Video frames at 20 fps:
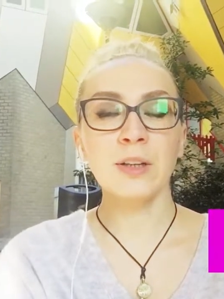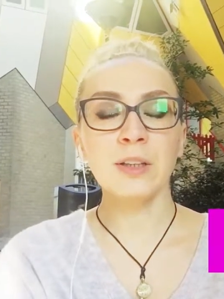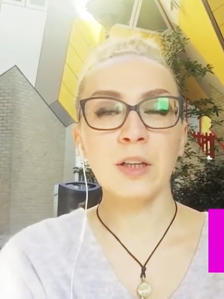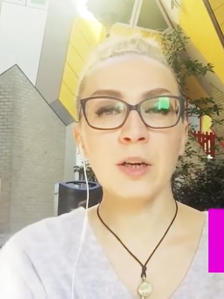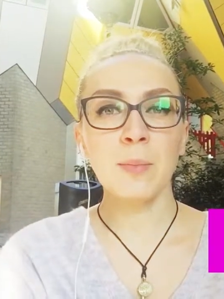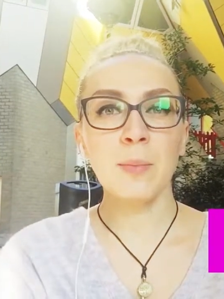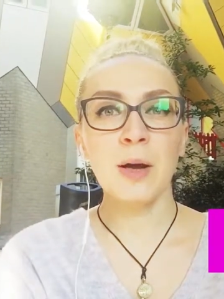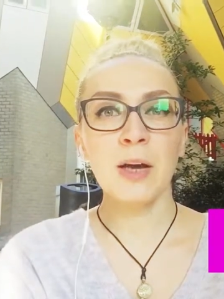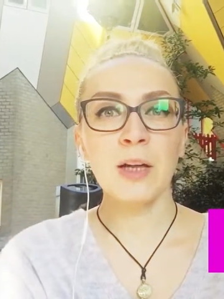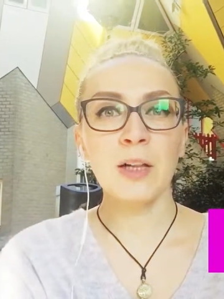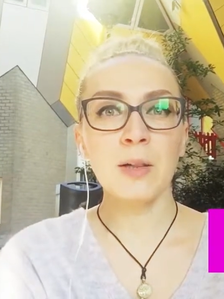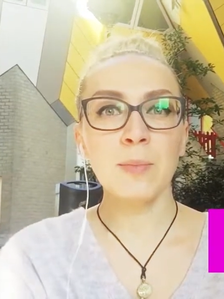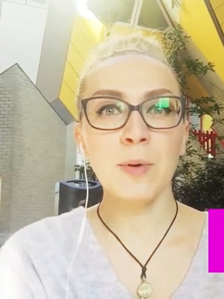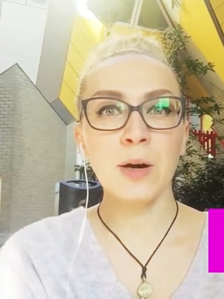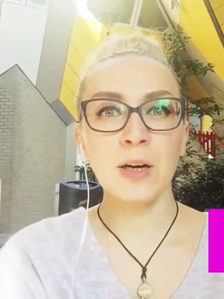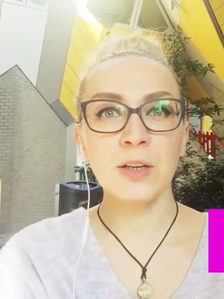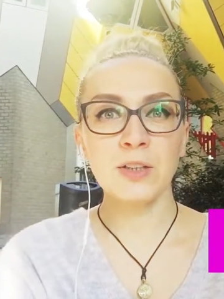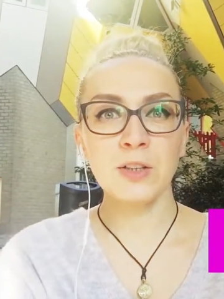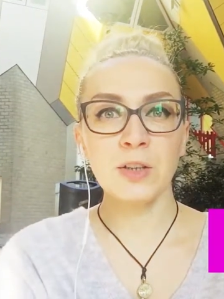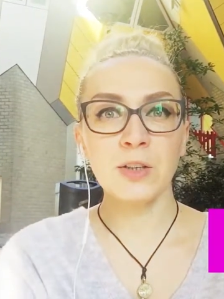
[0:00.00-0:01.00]
ring bell
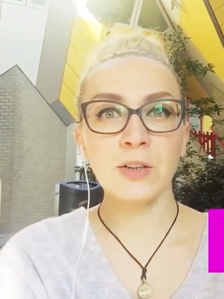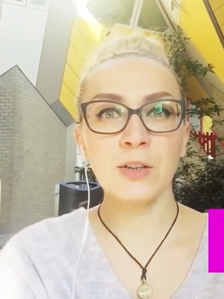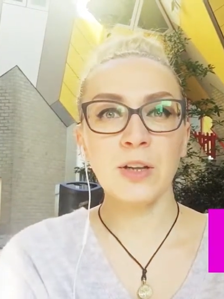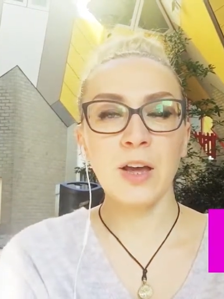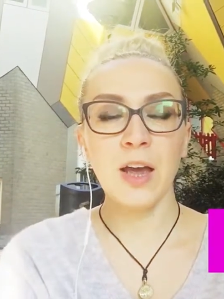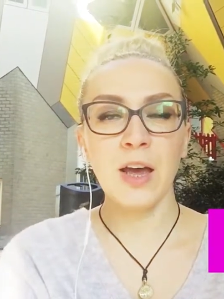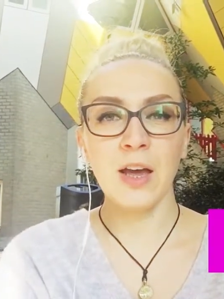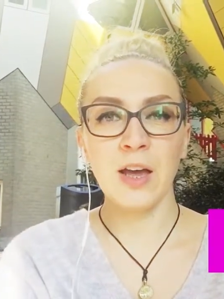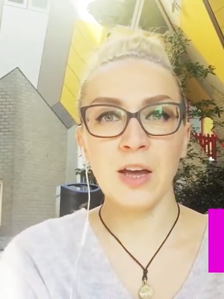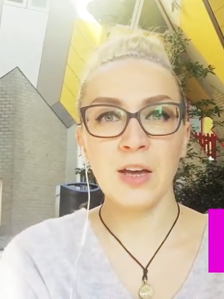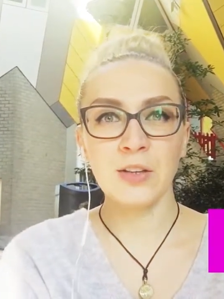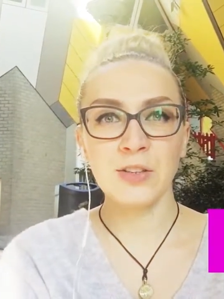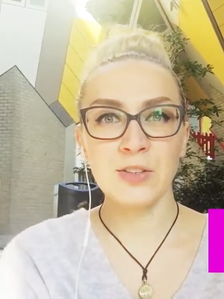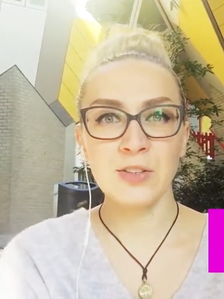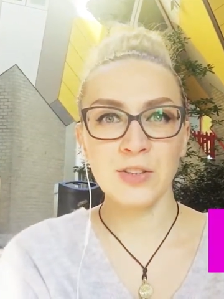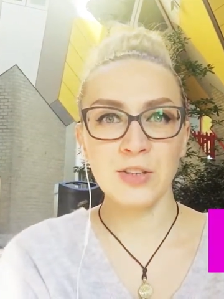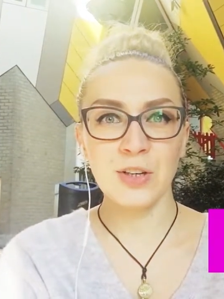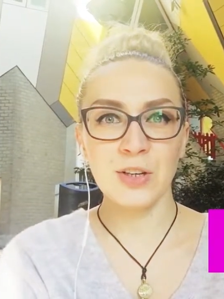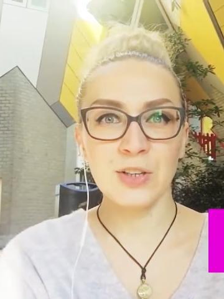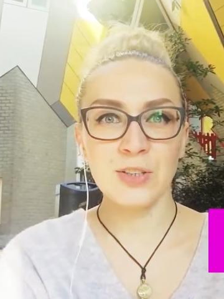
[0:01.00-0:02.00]
button
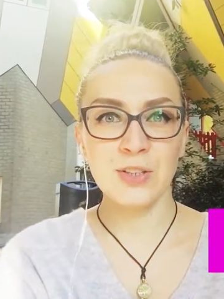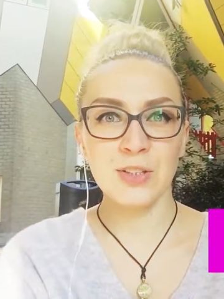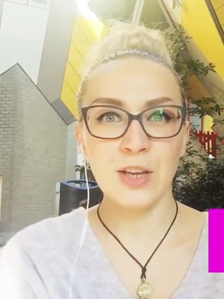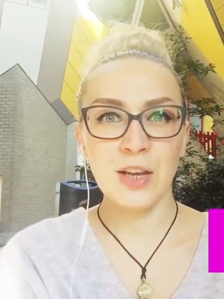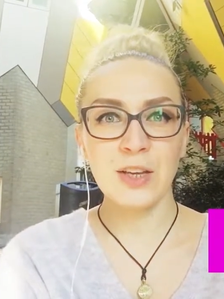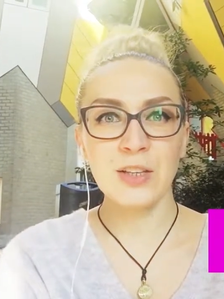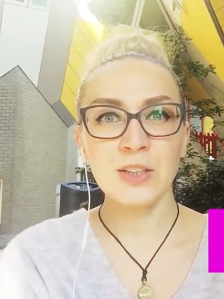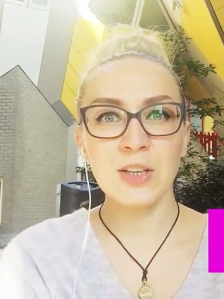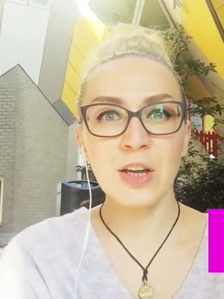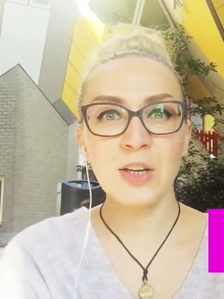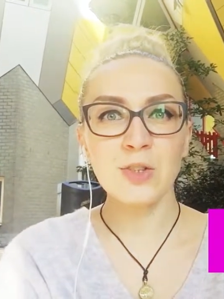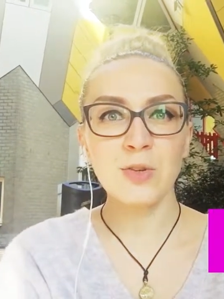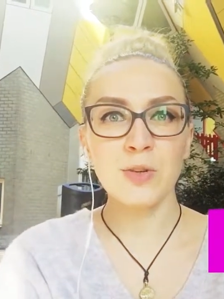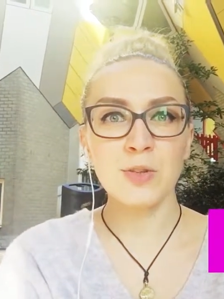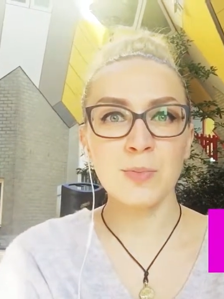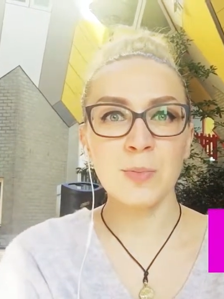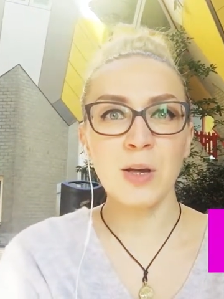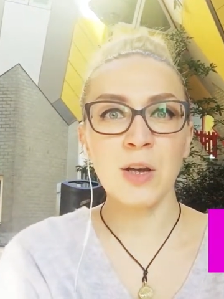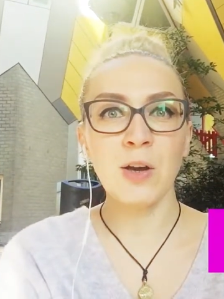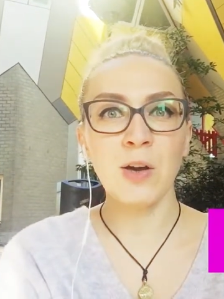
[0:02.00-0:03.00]
and uh, stay in touch
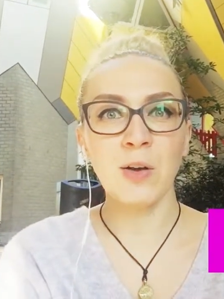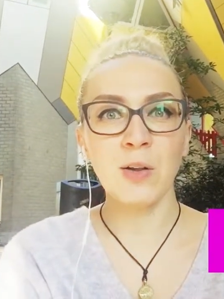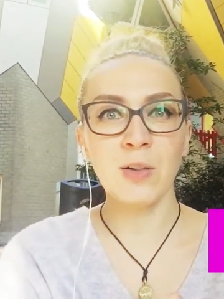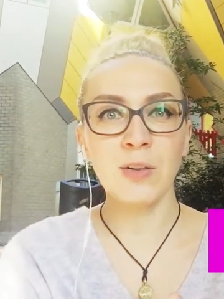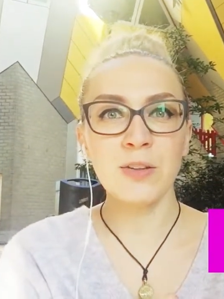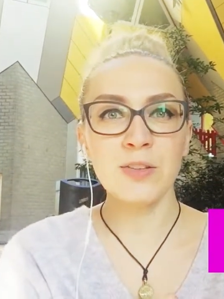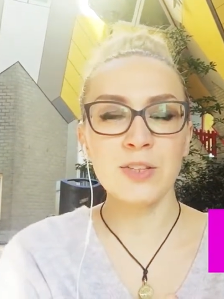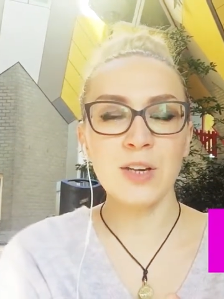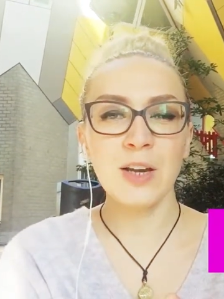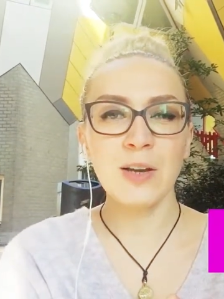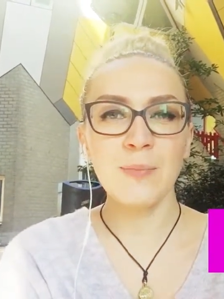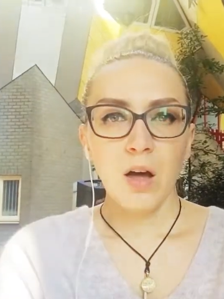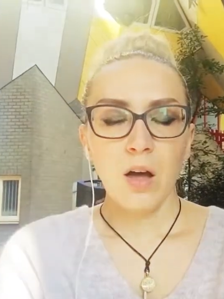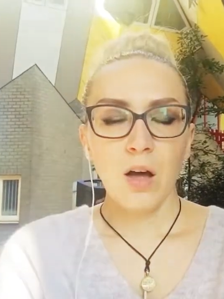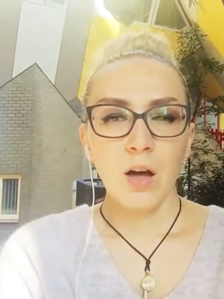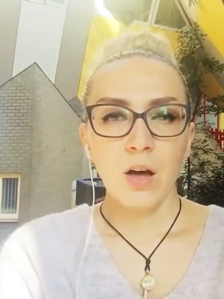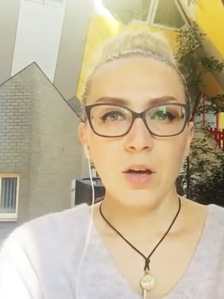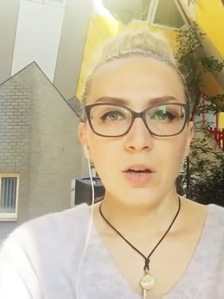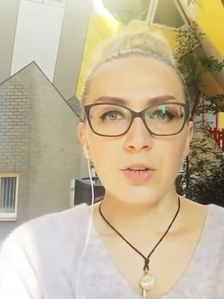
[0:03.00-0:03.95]
with me all the time.